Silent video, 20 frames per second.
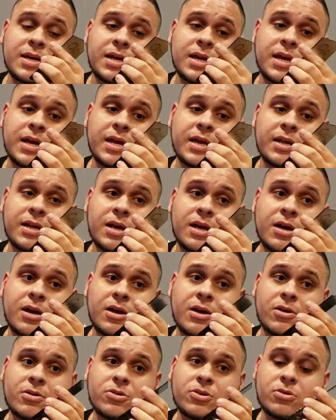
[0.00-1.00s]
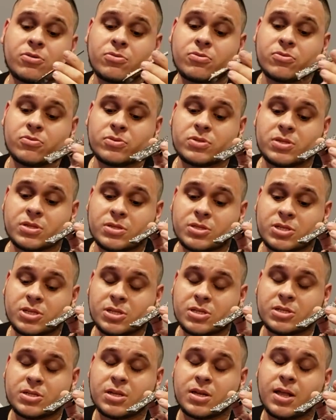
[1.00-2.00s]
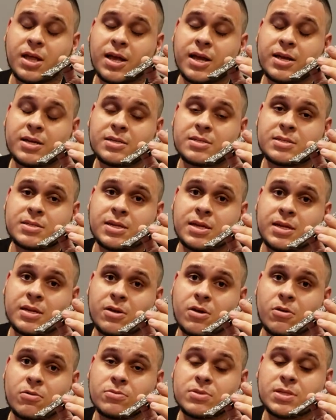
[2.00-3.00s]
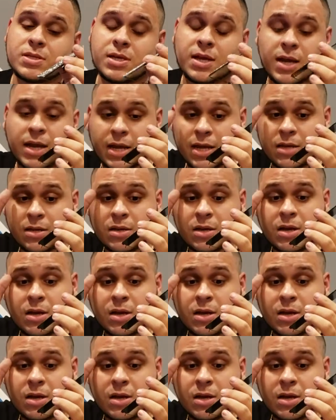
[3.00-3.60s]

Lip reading: and use just glass and OCA.